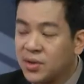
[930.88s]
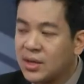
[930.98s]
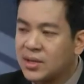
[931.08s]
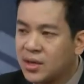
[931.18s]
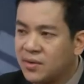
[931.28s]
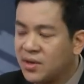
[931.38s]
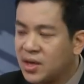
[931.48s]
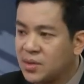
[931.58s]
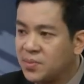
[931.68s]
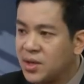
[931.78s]
on that side of
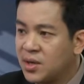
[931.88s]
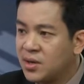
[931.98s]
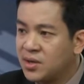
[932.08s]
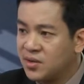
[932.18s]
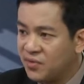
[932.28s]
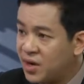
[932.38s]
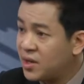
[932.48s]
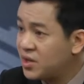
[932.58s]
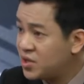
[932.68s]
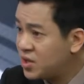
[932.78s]
things because the
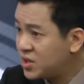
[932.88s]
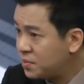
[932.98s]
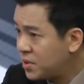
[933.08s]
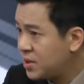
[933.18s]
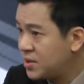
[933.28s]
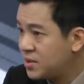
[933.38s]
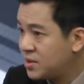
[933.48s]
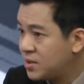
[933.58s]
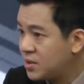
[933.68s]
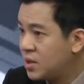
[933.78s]
regulation is in
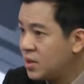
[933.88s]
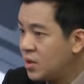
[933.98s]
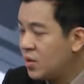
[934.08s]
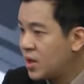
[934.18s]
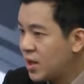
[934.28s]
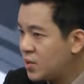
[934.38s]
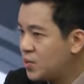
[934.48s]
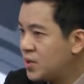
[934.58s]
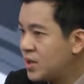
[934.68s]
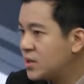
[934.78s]
place. Yes. Okay, and
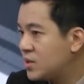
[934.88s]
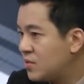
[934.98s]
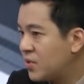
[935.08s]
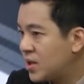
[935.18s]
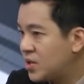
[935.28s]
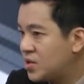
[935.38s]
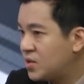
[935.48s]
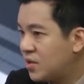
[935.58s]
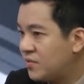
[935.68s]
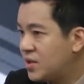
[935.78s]
who does the
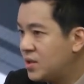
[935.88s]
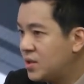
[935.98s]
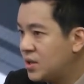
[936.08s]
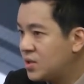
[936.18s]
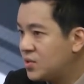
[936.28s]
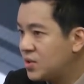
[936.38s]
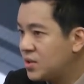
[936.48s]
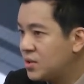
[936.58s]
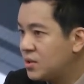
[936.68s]
regulation of the industry?